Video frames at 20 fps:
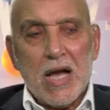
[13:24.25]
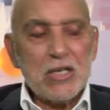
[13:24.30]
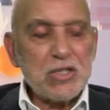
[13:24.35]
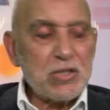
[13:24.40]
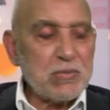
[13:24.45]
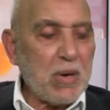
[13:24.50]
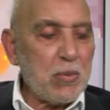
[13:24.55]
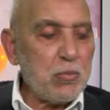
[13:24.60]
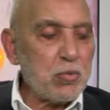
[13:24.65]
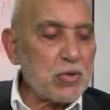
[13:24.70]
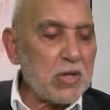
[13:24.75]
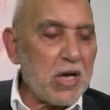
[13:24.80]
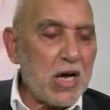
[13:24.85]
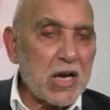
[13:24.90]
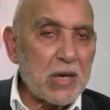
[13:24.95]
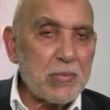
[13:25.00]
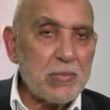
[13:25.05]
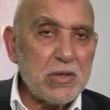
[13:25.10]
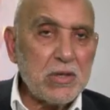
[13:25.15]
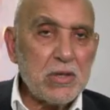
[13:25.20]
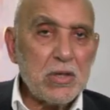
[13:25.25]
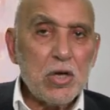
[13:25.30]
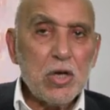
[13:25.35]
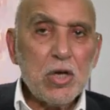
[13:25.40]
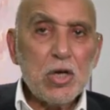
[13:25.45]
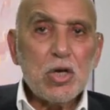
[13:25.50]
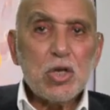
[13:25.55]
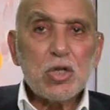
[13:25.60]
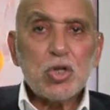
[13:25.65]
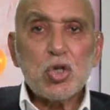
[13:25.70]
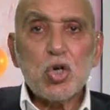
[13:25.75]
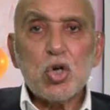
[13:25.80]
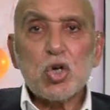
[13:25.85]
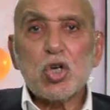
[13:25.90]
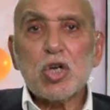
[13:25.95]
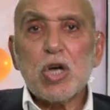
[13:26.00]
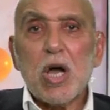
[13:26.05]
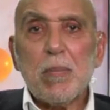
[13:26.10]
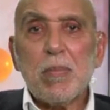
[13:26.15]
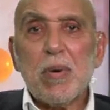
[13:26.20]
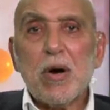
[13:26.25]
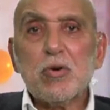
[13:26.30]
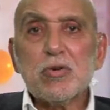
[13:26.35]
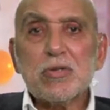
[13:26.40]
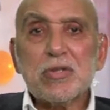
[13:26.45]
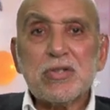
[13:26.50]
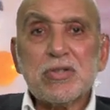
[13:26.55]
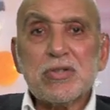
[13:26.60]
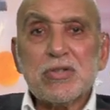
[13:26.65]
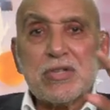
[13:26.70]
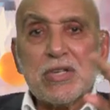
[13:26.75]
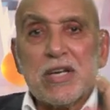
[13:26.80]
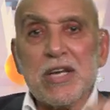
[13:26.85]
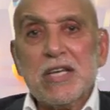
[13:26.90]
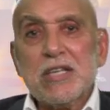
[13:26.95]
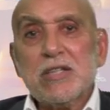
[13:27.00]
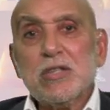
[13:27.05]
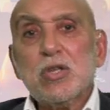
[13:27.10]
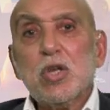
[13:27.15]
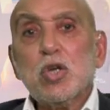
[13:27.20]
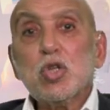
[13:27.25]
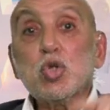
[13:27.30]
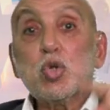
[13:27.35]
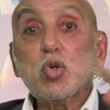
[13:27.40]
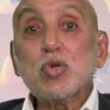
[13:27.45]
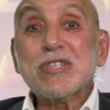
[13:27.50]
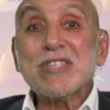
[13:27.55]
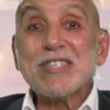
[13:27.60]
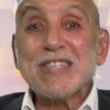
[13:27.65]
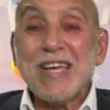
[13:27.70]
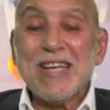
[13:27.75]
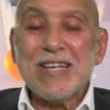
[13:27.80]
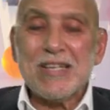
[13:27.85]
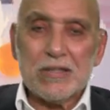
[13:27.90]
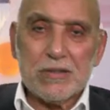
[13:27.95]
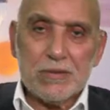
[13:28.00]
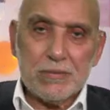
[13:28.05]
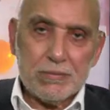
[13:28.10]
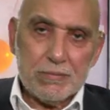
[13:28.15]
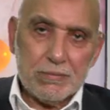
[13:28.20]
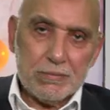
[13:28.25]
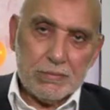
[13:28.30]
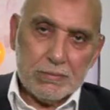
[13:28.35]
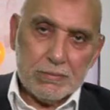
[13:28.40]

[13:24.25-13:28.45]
Haji Mahmud al-Arabi talking about trade to sell